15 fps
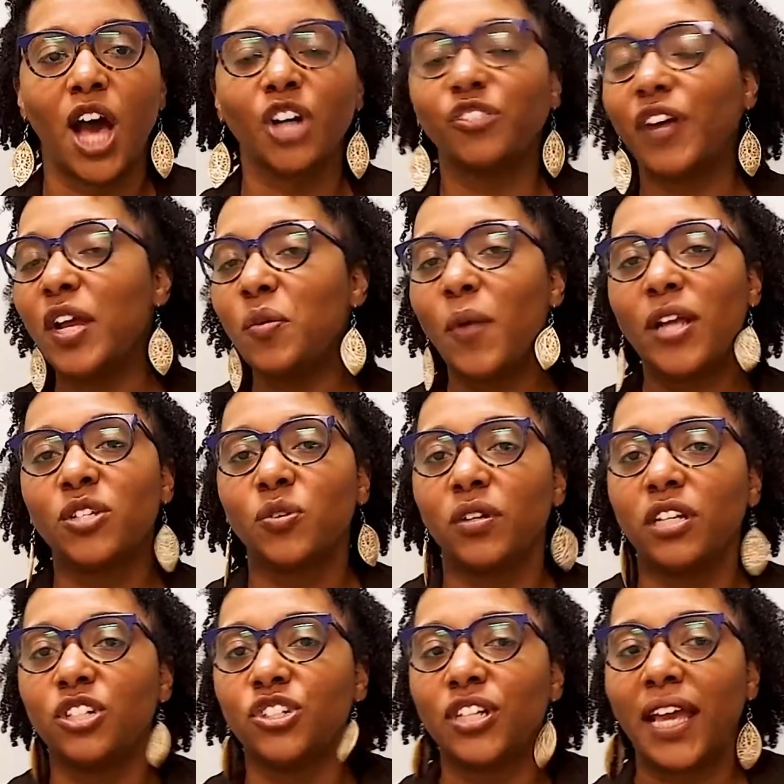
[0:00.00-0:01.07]
A great way to
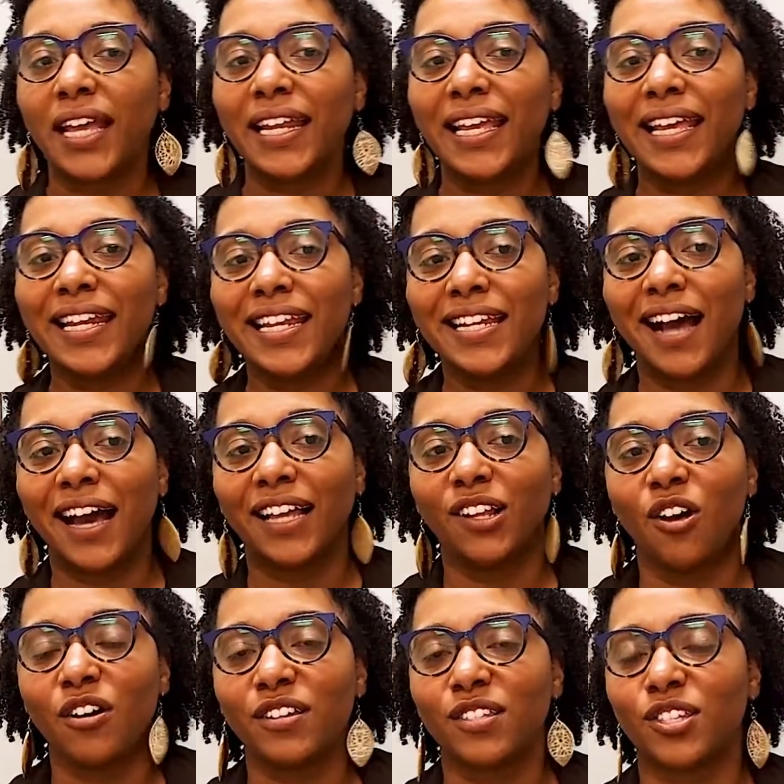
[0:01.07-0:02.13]
initiate any
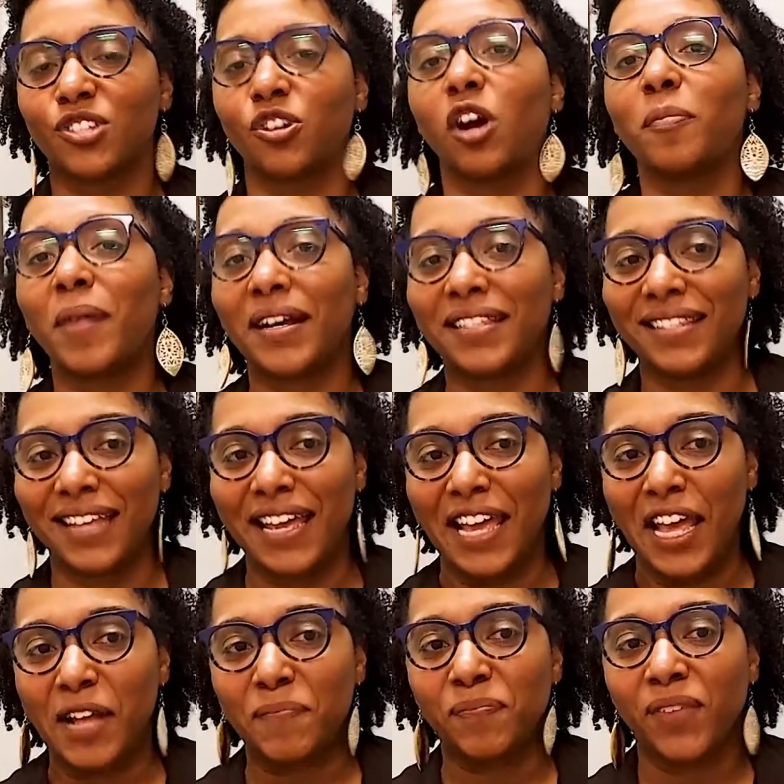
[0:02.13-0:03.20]
dialogue is to start by
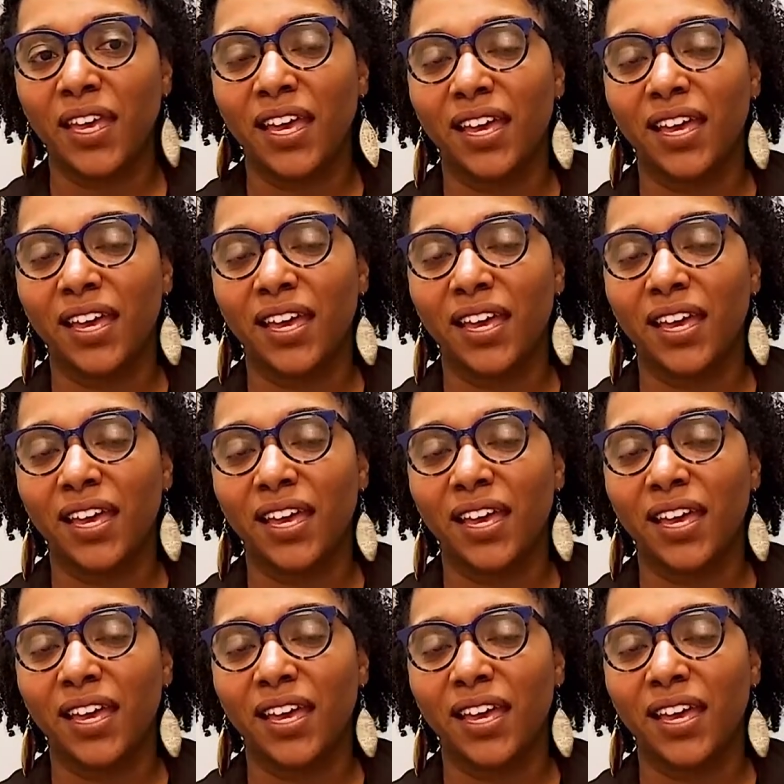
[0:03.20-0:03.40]
saying,